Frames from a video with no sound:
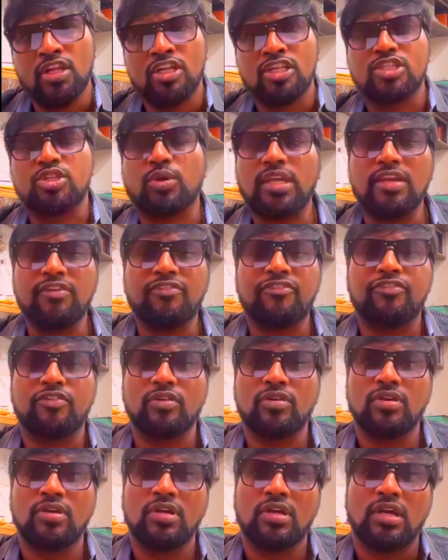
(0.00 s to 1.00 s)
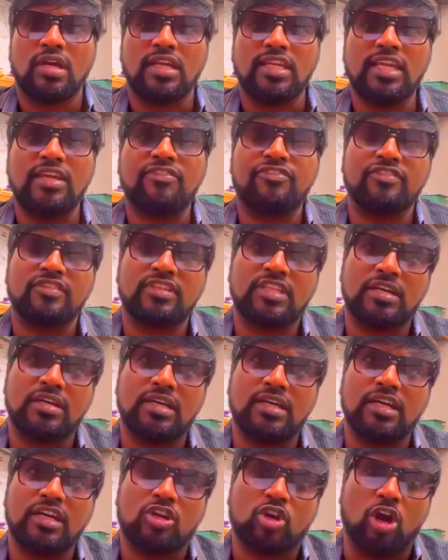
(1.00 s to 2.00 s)
So if
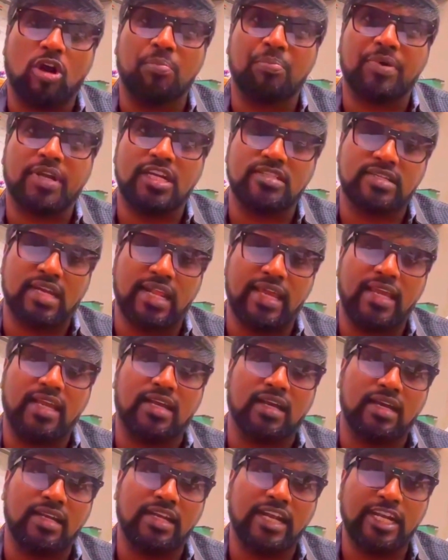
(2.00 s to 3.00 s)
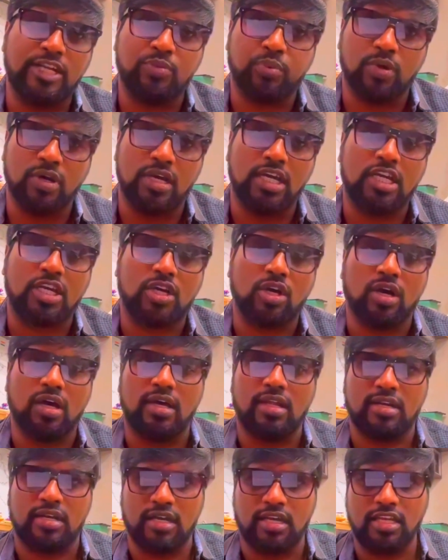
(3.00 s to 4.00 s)
the components like network
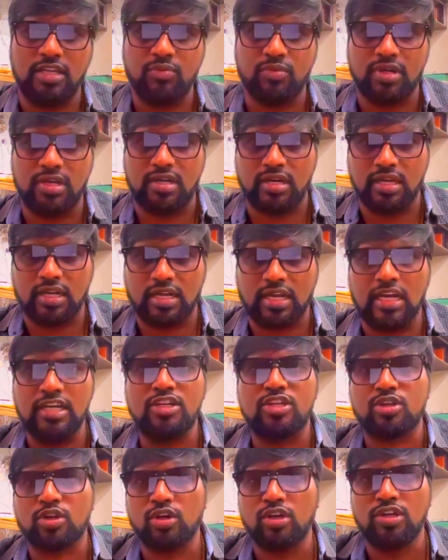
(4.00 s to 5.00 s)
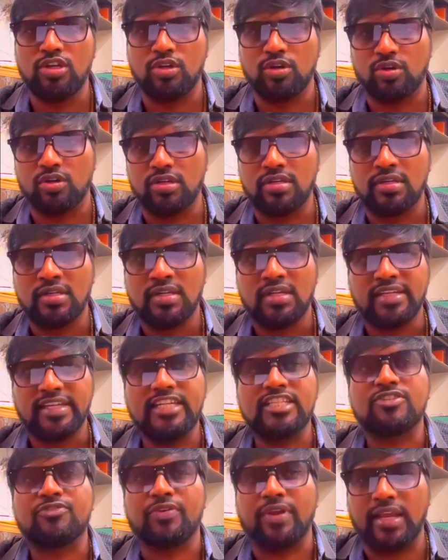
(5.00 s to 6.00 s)
or your control node
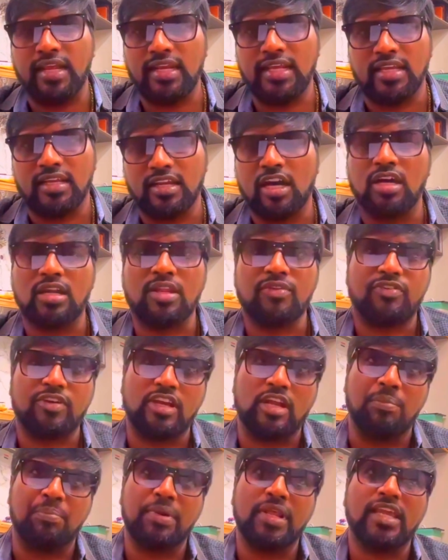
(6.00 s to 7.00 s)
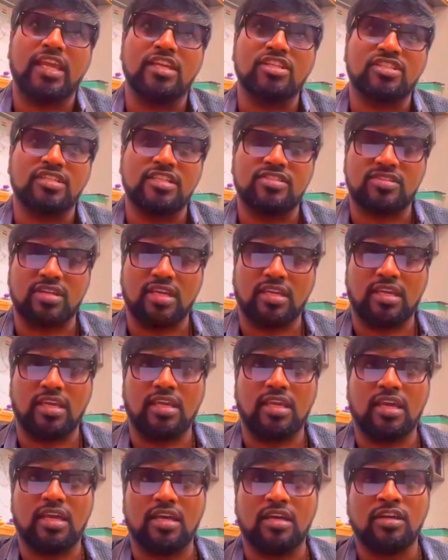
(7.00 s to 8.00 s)
is failing, or if your application is
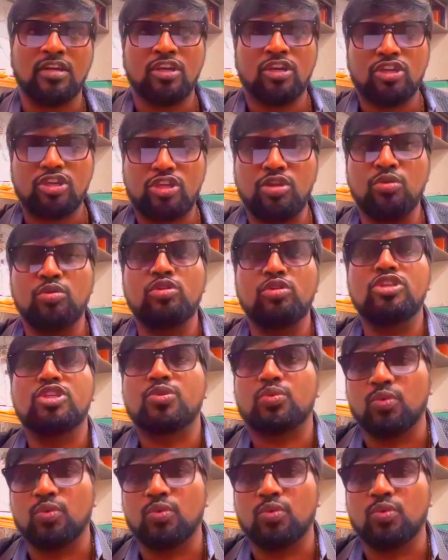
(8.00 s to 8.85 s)
taking a huge